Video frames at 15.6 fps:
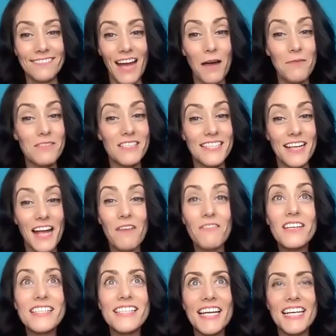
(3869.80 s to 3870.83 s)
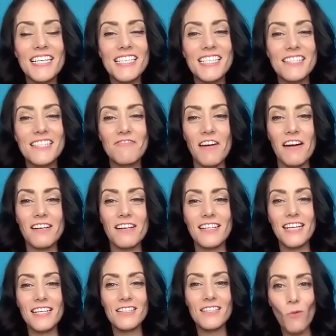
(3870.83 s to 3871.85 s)
I'm still, I'm excited to finally
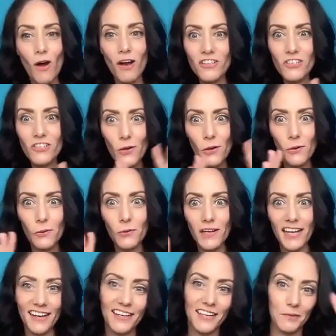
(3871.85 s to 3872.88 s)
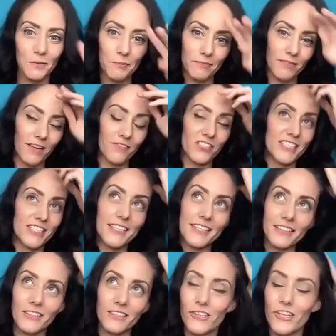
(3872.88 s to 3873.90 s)
get to watch the whole game. I've still
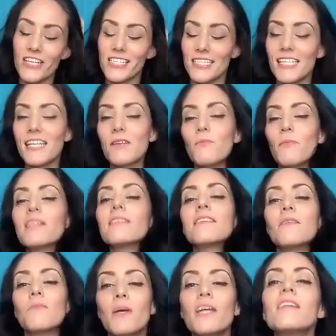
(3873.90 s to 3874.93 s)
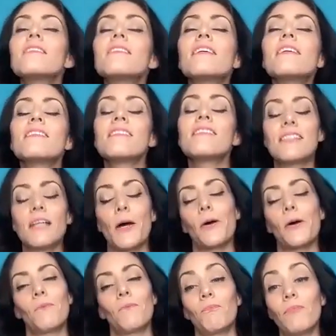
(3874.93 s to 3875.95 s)
only seen bits and pieces,
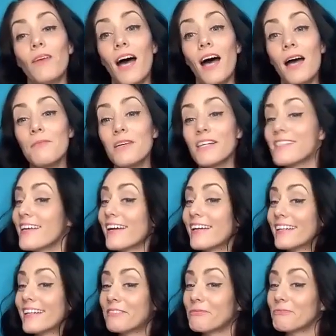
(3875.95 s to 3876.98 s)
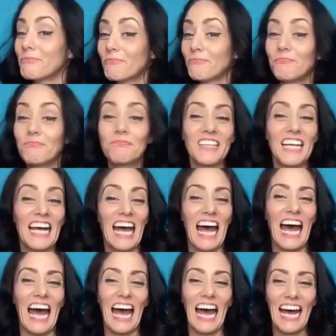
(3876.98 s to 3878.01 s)
so yeah. I'm excited. I,
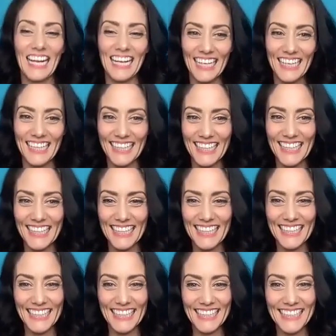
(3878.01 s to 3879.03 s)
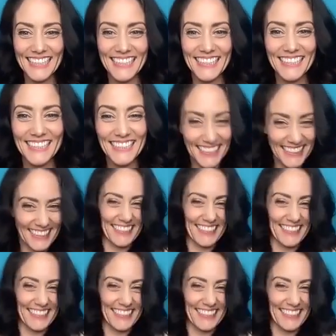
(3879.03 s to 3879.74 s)
you're excited. I'm